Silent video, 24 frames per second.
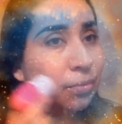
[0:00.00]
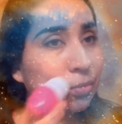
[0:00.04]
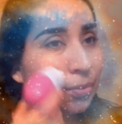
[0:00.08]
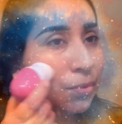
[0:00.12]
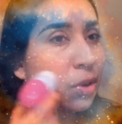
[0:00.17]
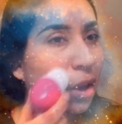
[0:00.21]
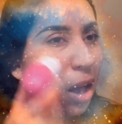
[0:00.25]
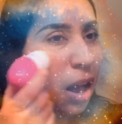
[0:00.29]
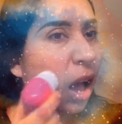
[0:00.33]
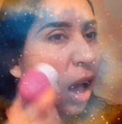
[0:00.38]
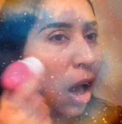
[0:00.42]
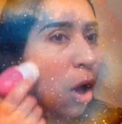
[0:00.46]

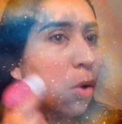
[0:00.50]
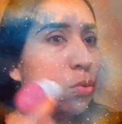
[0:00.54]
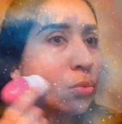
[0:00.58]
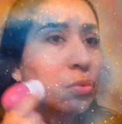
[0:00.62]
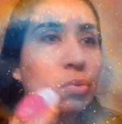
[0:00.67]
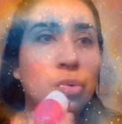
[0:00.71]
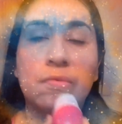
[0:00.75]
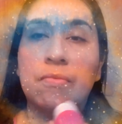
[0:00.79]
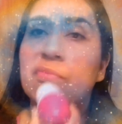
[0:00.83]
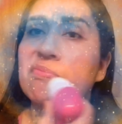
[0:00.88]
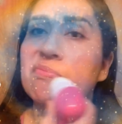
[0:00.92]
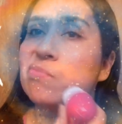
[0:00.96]
maybe it
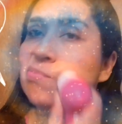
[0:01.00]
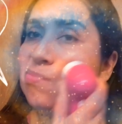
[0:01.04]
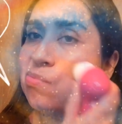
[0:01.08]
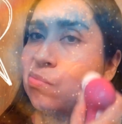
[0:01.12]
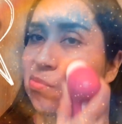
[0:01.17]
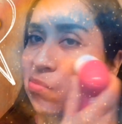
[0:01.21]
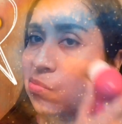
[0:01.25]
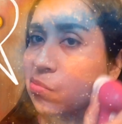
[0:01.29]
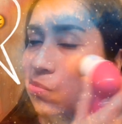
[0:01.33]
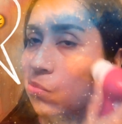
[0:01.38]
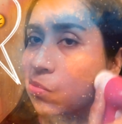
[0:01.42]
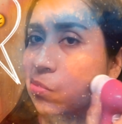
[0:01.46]
doesn't,
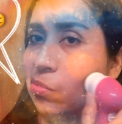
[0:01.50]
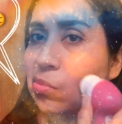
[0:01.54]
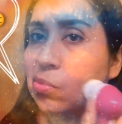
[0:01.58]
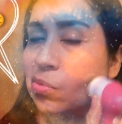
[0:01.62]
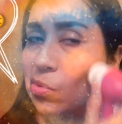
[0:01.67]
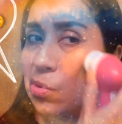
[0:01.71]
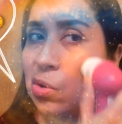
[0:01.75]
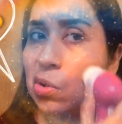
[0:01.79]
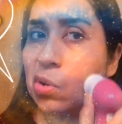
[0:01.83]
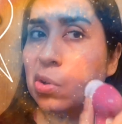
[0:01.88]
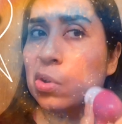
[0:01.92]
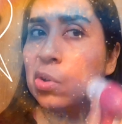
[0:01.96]
so
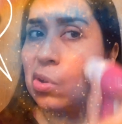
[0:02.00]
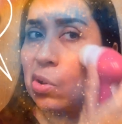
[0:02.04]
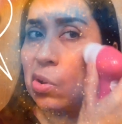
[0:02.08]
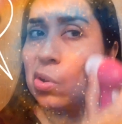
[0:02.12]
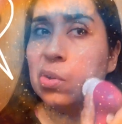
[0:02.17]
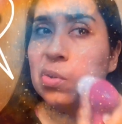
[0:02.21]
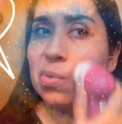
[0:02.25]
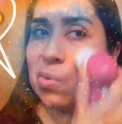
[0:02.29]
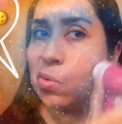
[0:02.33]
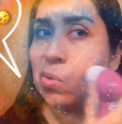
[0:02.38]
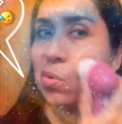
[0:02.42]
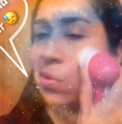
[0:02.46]

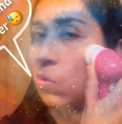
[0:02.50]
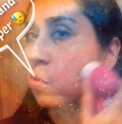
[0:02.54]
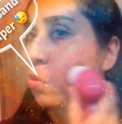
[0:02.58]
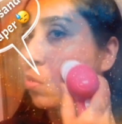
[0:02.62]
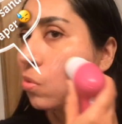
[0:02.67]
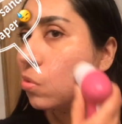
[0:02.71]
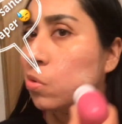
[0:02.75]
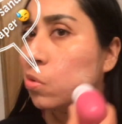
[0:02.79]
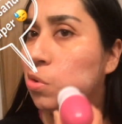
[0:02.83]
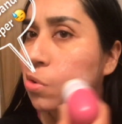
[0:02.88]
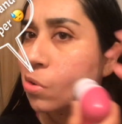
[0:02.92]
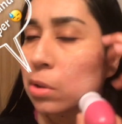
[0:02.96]

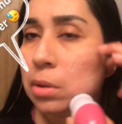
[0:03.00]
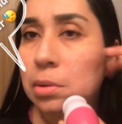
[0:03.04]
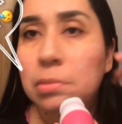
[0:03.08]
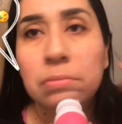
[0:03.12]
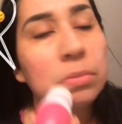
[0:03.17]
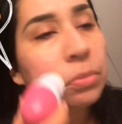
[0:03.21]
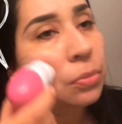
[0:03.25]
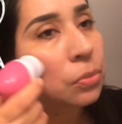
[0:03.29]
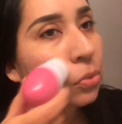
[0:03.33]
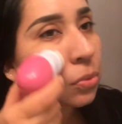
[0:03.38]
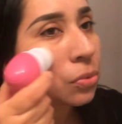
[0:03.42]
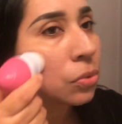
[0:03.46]
that didn't
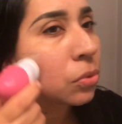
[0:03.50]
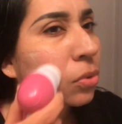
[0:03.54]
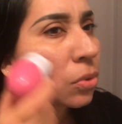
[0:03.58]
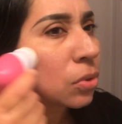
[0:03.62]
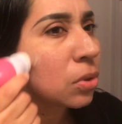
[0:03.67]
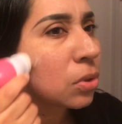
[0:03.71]
work.